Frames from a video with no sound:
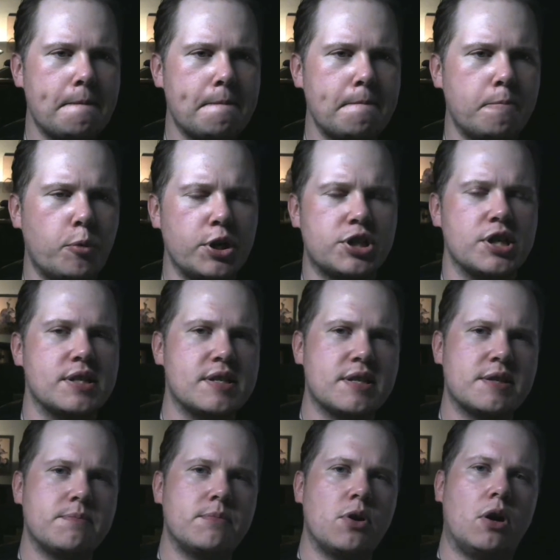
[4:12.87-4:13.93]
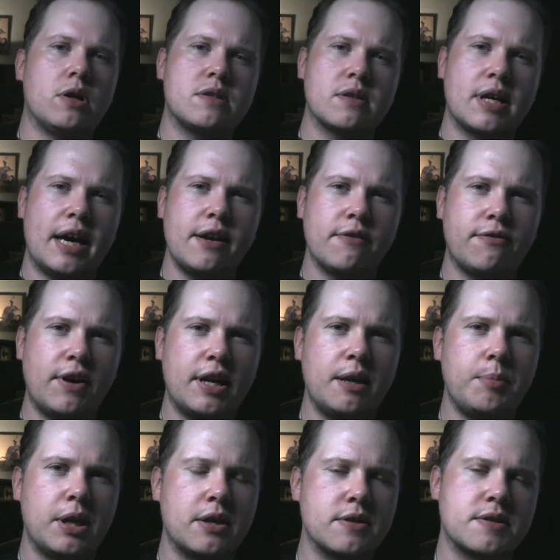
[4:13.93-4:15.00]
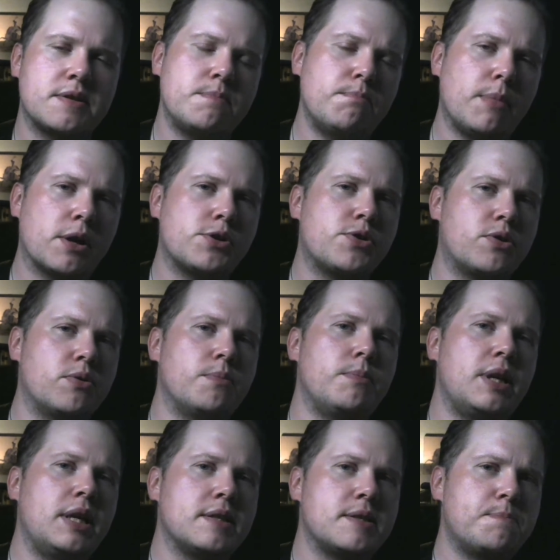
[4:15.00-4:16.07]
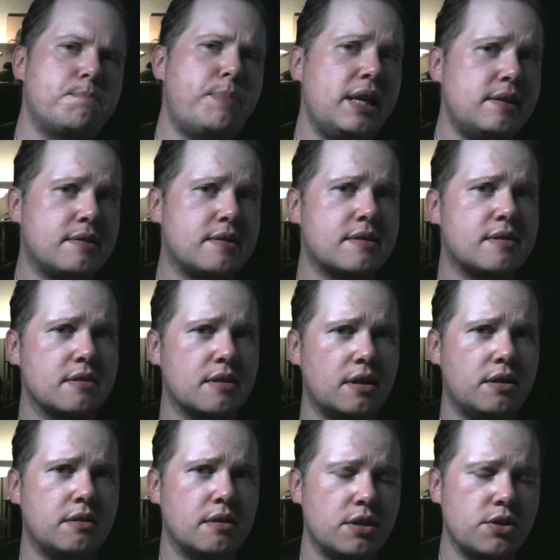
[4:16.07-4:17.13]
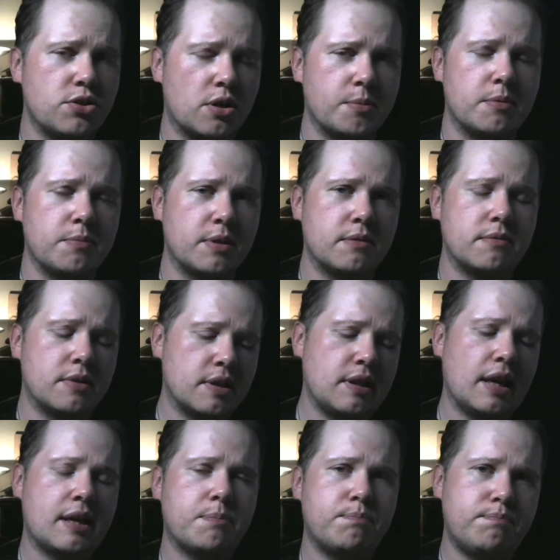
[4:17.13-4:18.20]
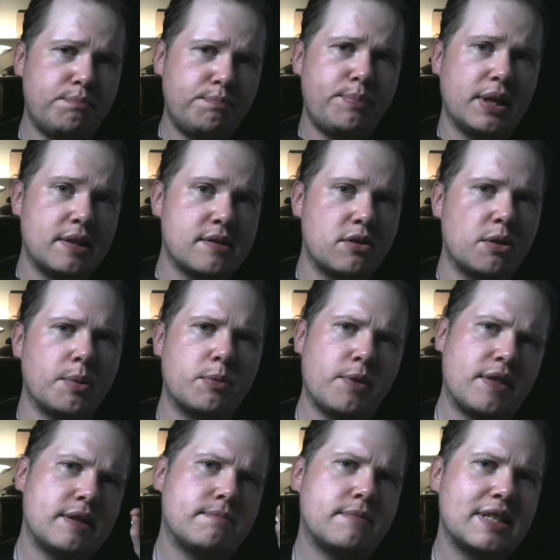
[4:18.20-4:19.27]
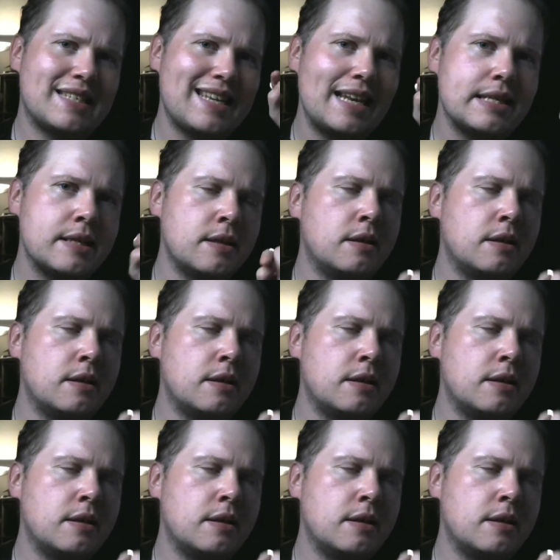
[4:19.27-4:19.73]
which is also kind of funny because mushroom means Pilz in German, but like Pilsner, but with a Z.